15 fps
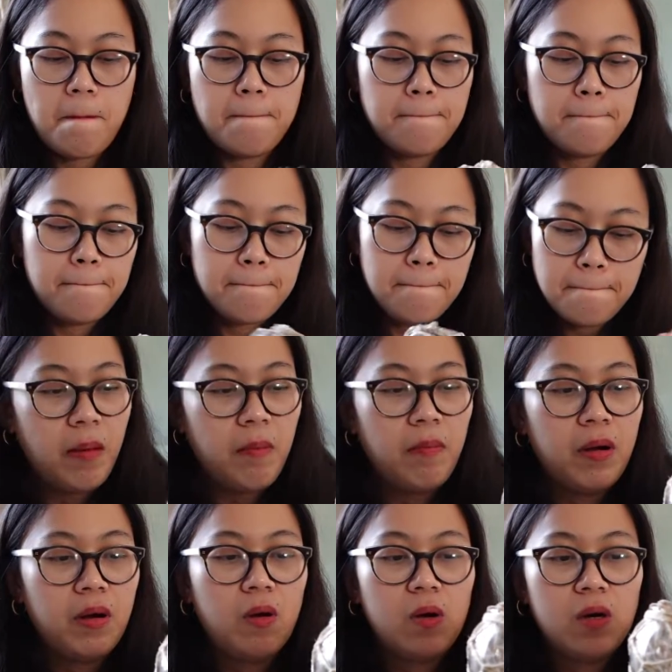I
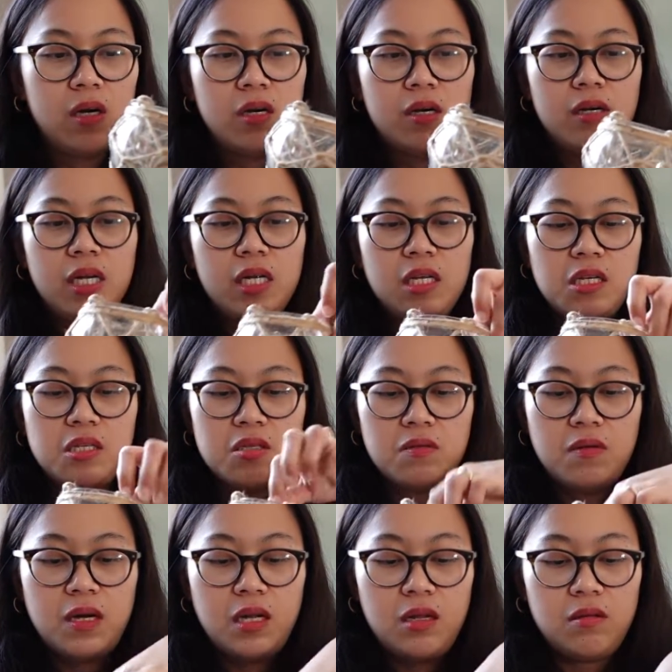remember ordering this
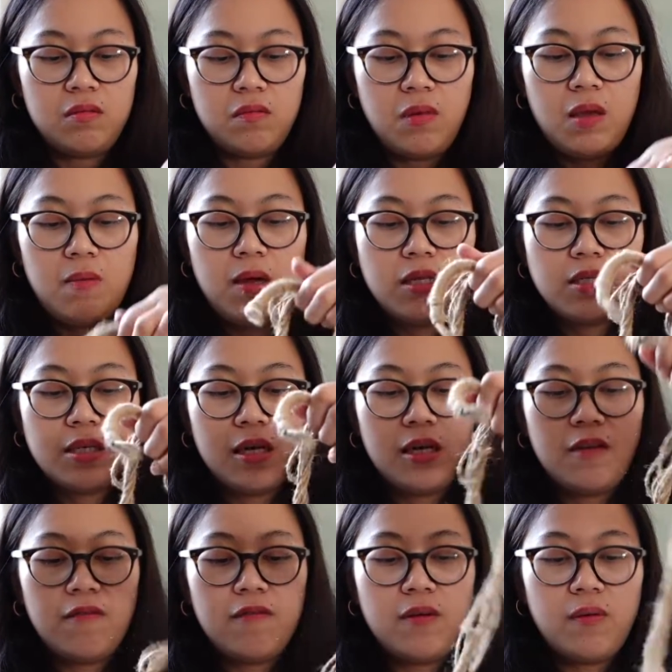one. Maybe it's a
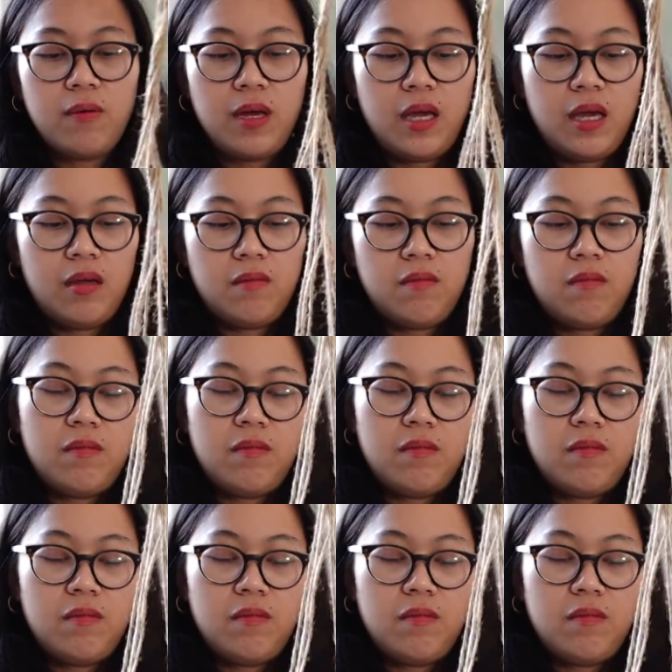giveaway.